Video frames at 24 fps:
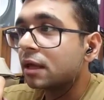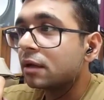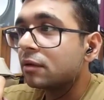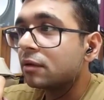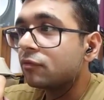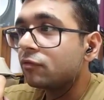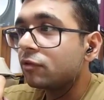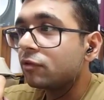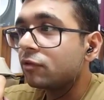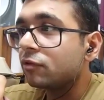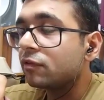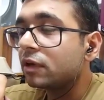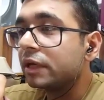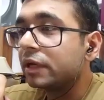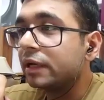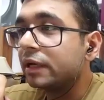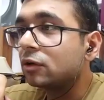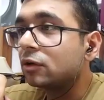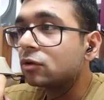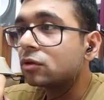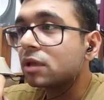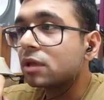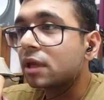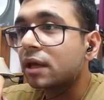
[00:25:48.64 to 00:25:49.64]
then we will
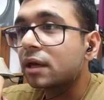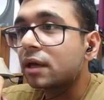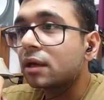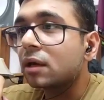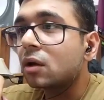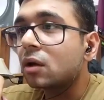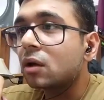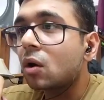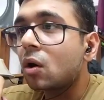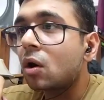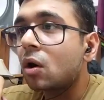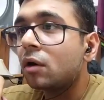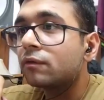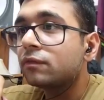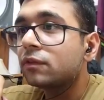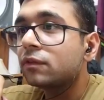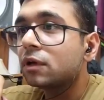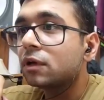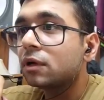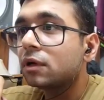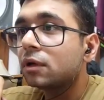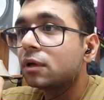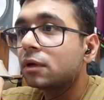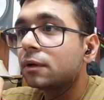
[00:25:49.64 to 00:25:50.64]
need to think
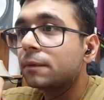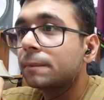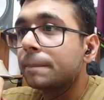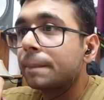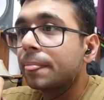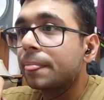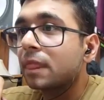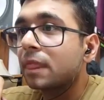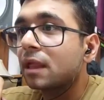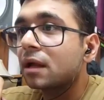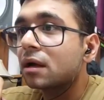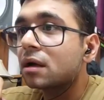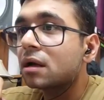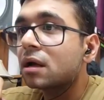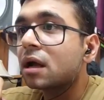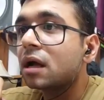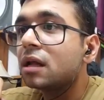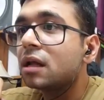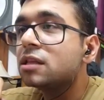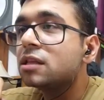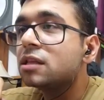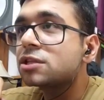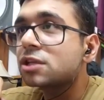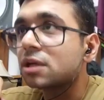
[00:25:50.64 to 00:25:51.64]
of the
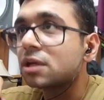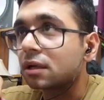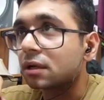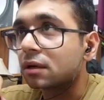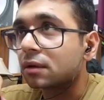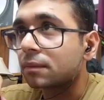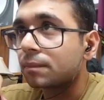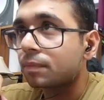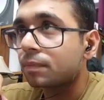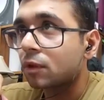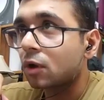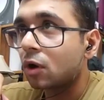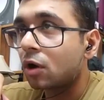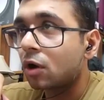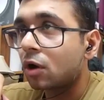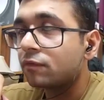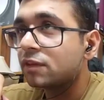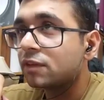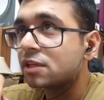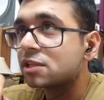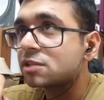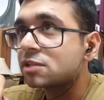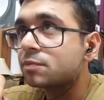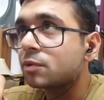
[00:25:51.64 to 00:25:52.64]
culture
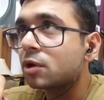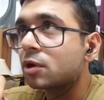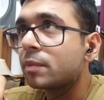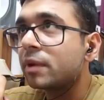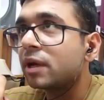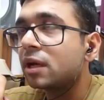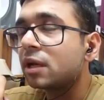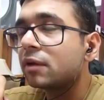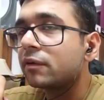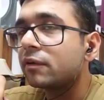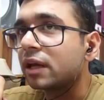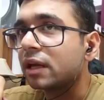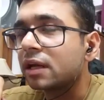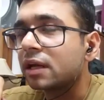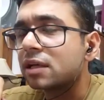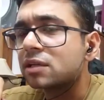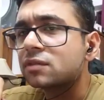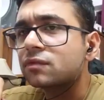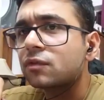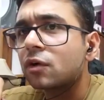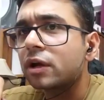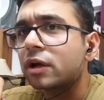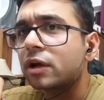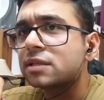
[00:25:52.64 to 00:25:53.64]
of these primitive
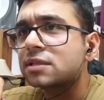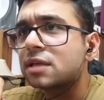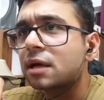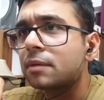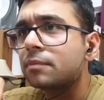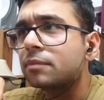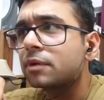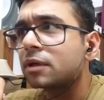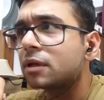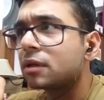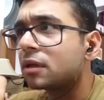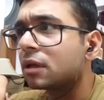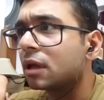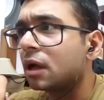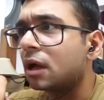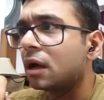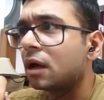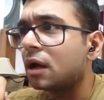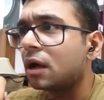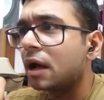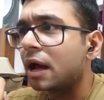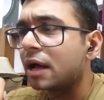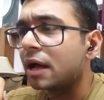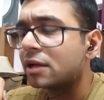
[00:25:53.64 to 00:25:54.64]
areas. For example,
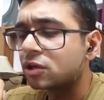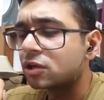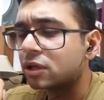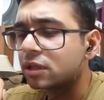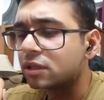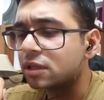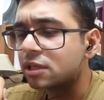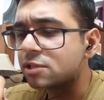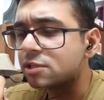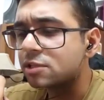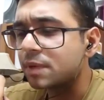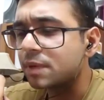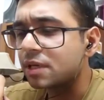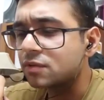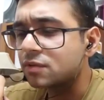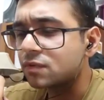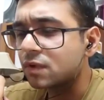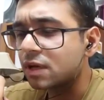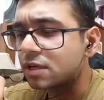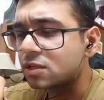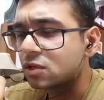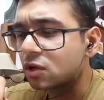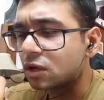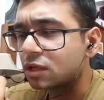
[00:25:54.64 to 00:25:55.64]
actually, this
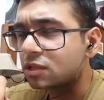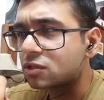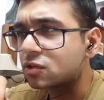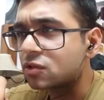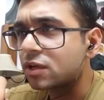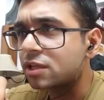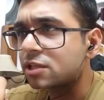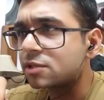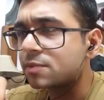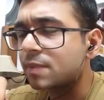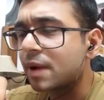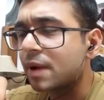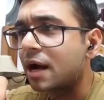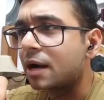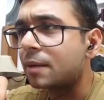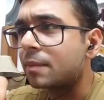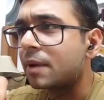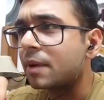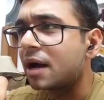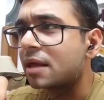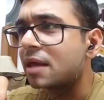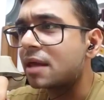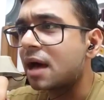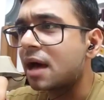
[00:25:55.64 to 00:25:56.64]
piece was also
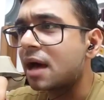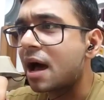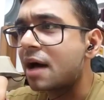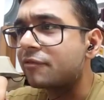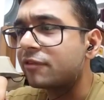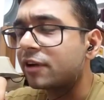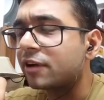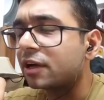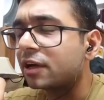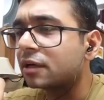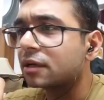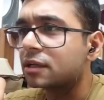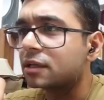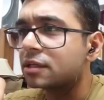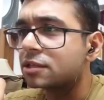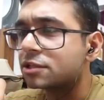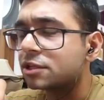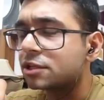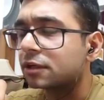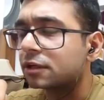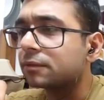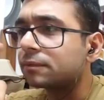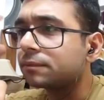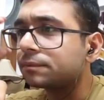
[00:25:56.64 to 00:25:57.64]
inspired by the African
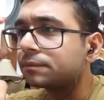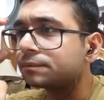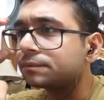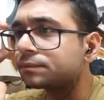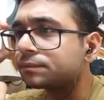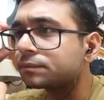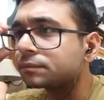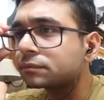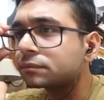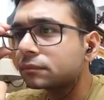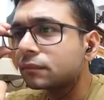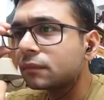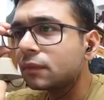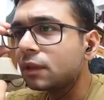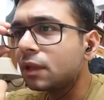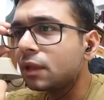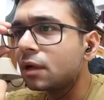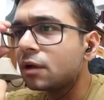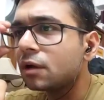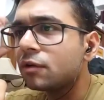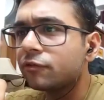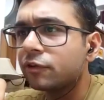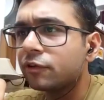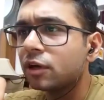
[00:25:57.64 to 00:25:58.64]
culture,
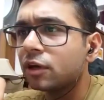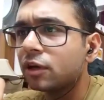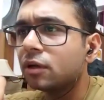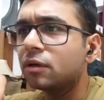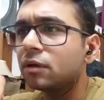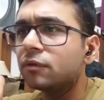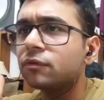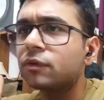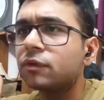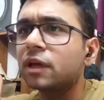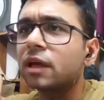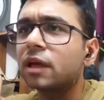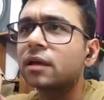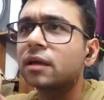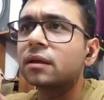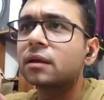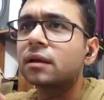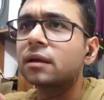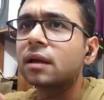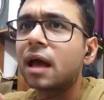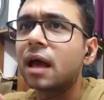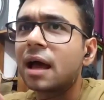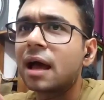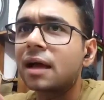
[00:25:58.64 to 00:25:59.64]
where we
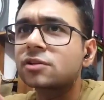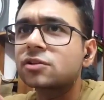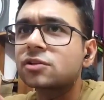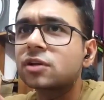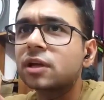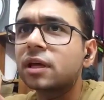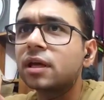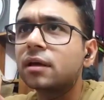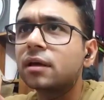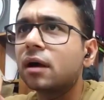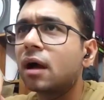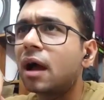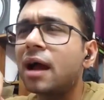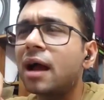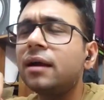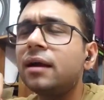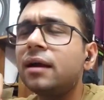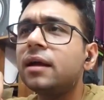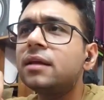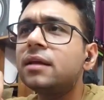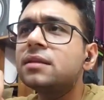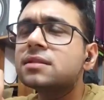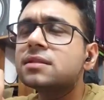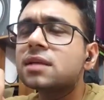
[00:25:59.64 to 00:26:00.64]
can actually,
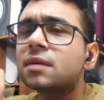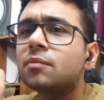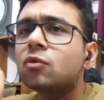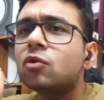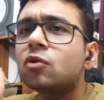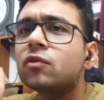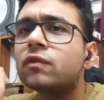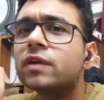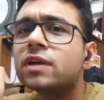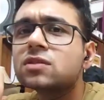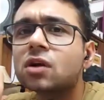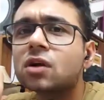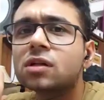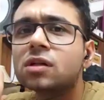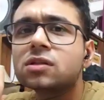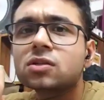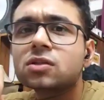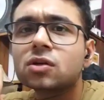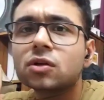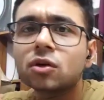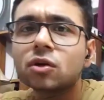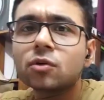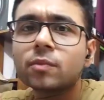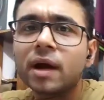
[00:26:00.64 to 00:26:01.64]
and in some movies
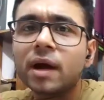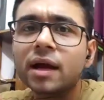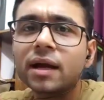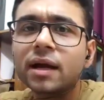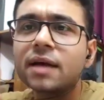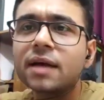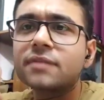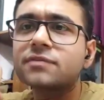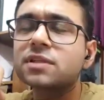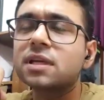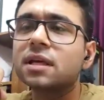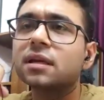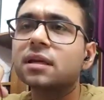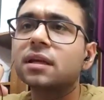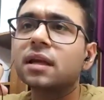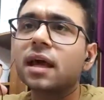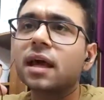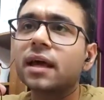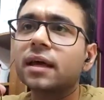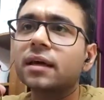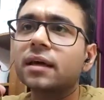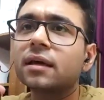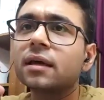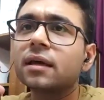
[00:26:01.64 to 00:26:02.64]
also you might have seen,
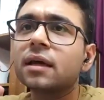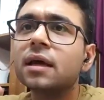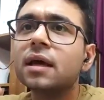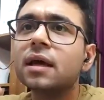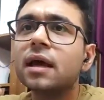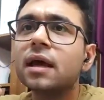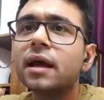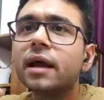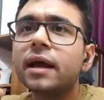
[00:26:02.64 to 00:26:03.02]
like